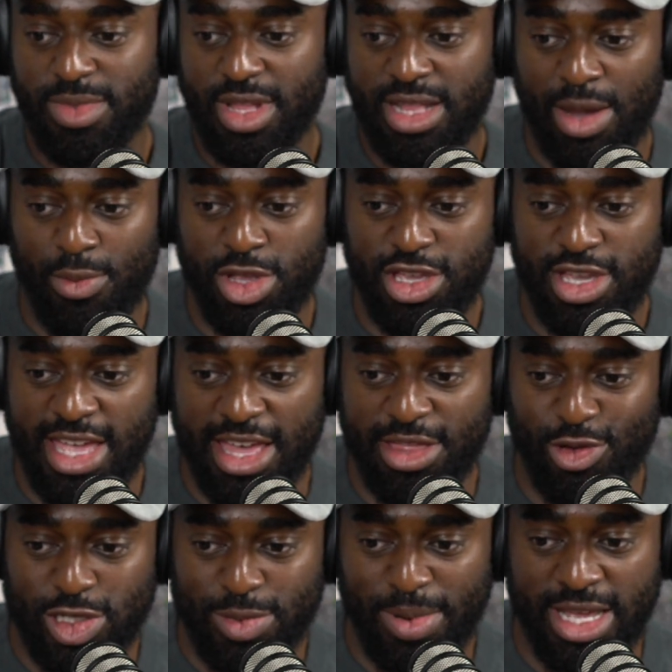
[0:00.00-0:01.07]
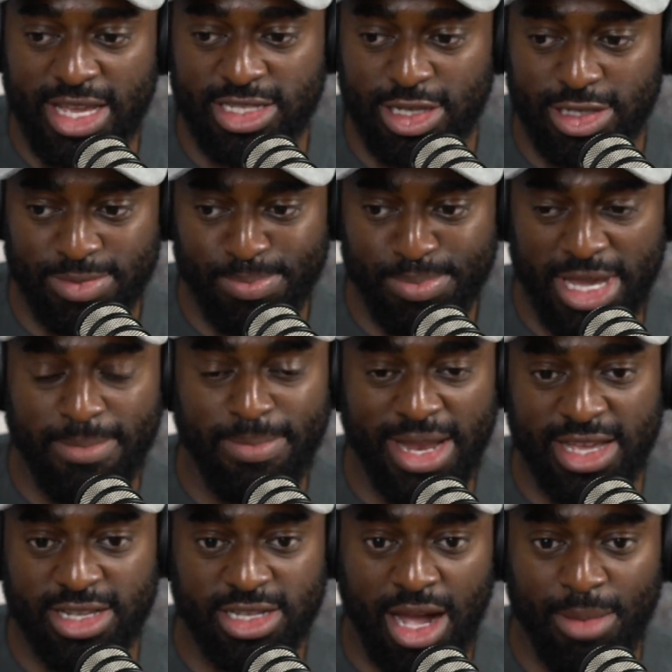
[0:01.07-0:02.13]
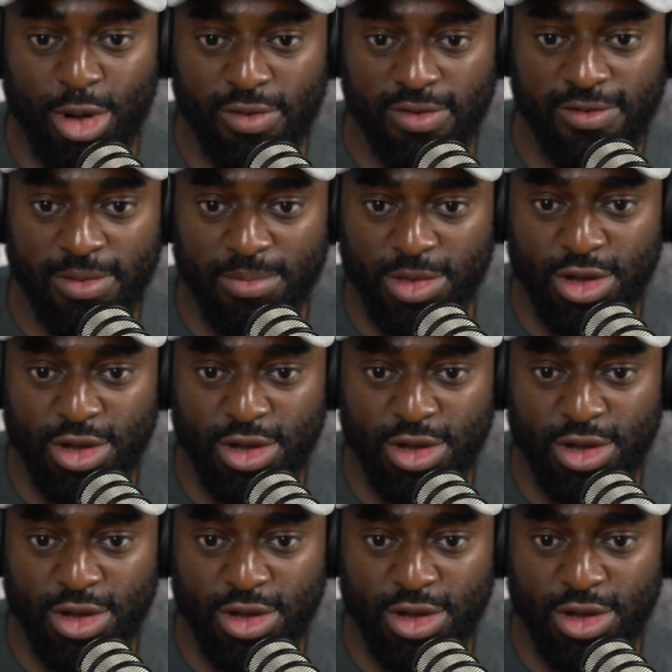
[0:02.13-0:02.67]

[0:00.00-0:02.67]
like when you get those big players come over from